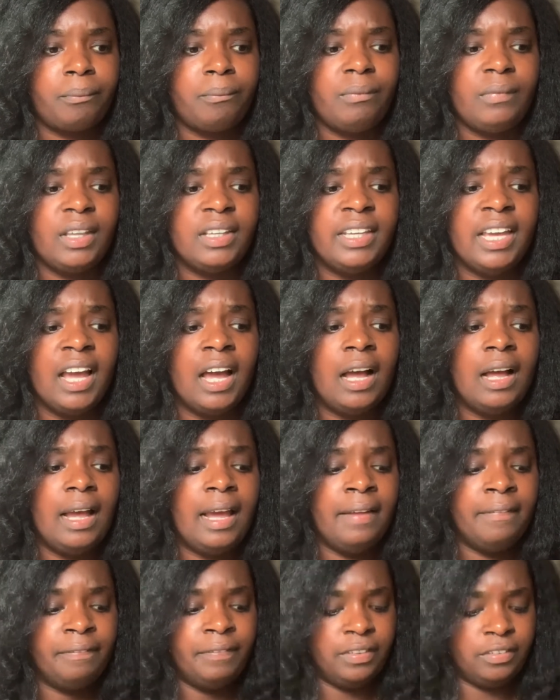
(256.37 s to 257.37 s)
Yeah,
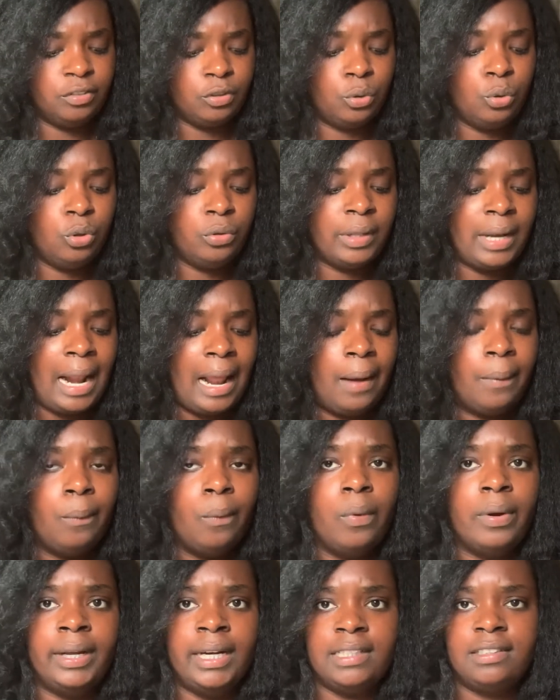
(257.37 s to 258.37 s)
at the school that I
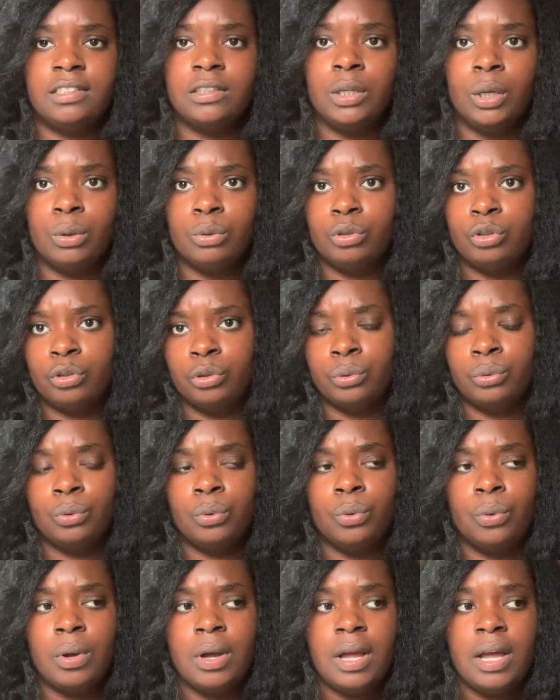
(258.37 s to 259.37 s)
wanted to go
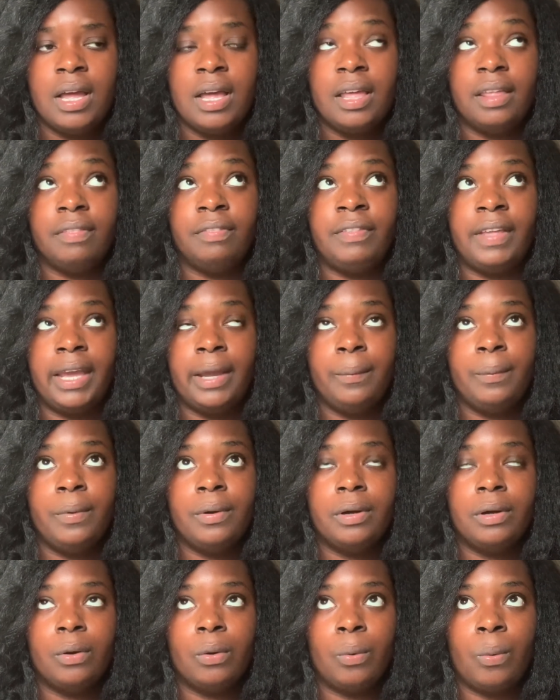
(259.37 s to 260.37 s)
to, they
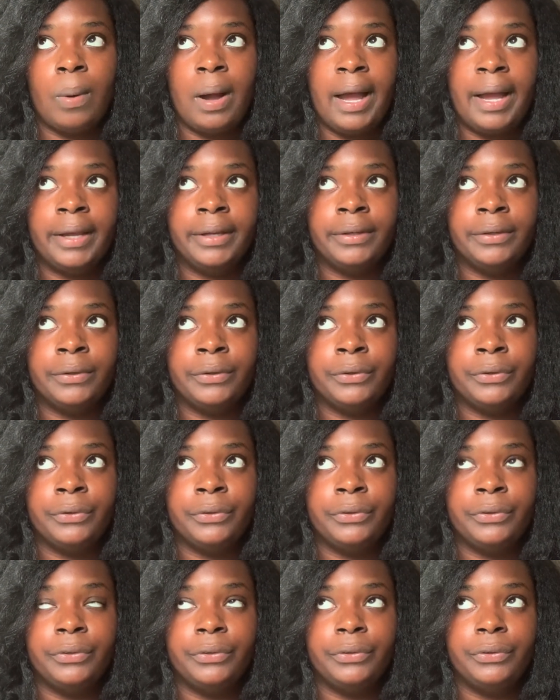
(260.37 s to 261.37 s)

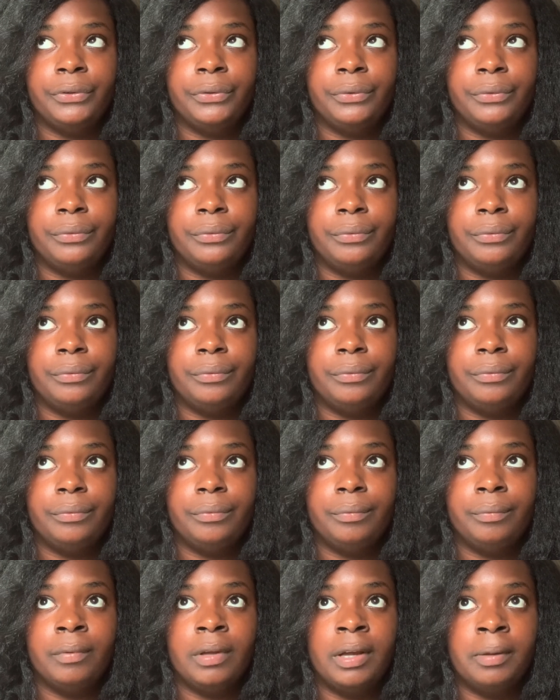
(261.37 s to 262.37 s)
required
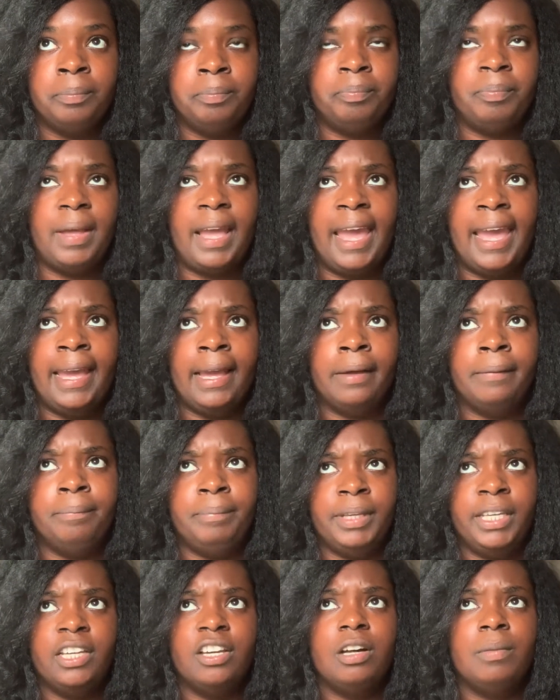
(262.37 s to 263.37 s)
a
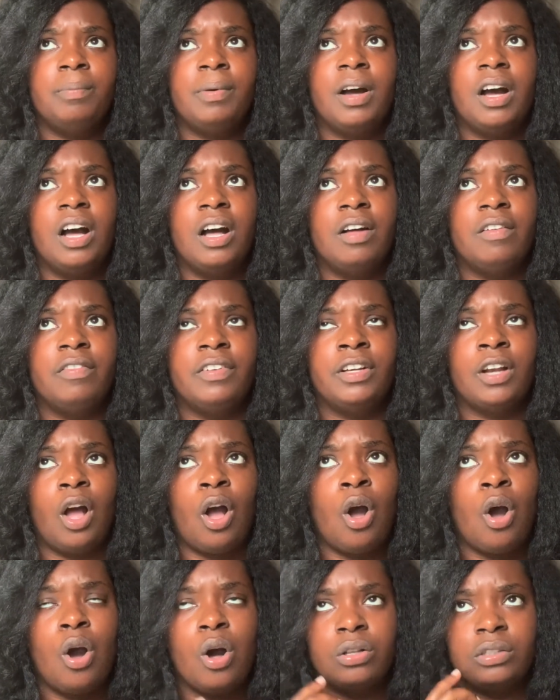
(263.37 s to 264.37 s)
B above in
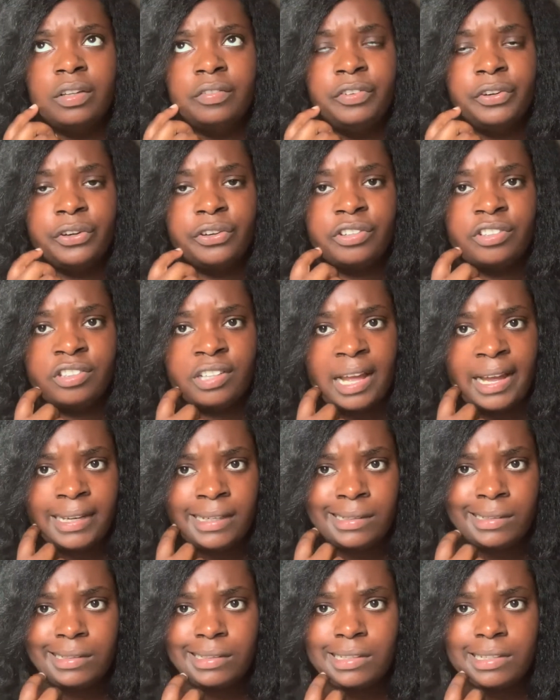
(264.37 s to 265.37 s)
all of your
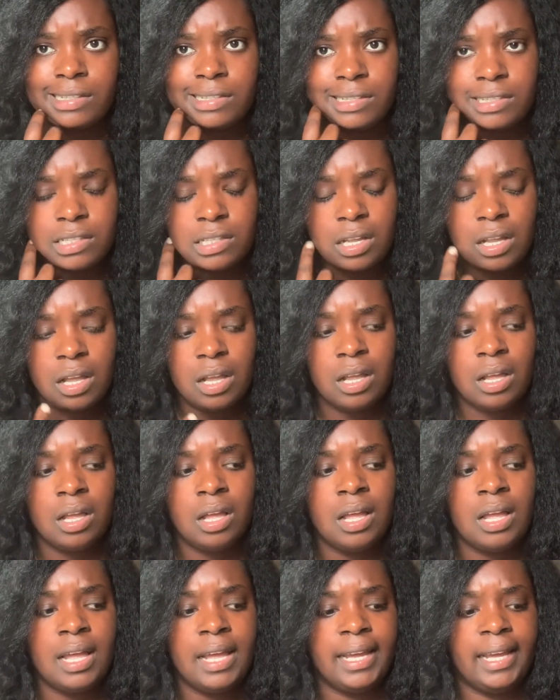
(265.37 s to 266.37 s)
sciences,
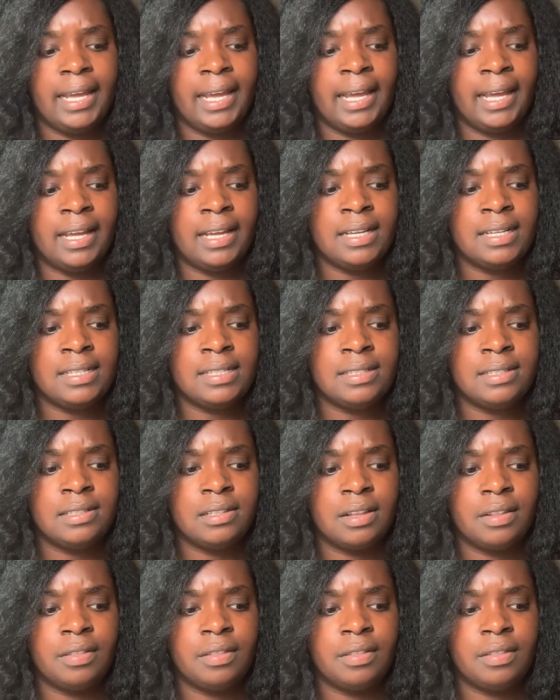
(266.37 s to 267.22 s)
and